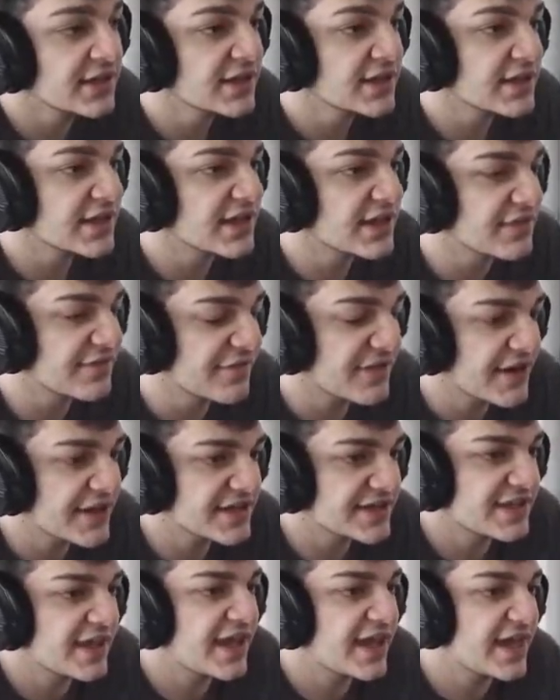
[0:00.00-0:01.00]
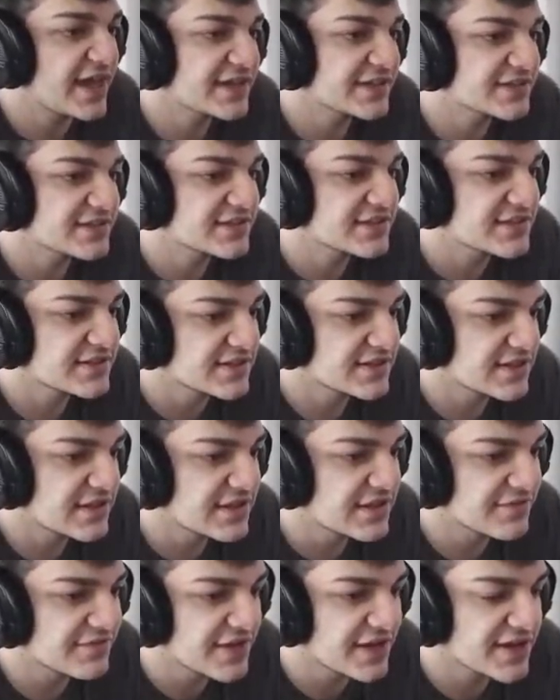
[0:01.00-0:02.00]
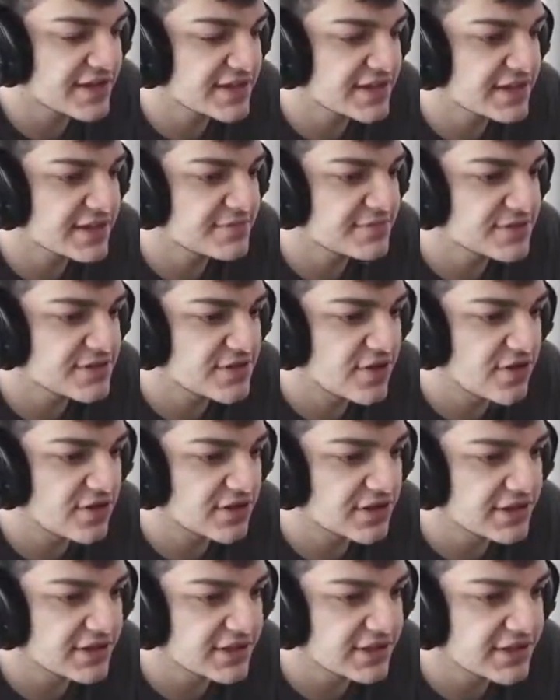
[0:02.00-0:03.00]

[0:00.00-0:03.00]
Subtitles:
if I keep stalling,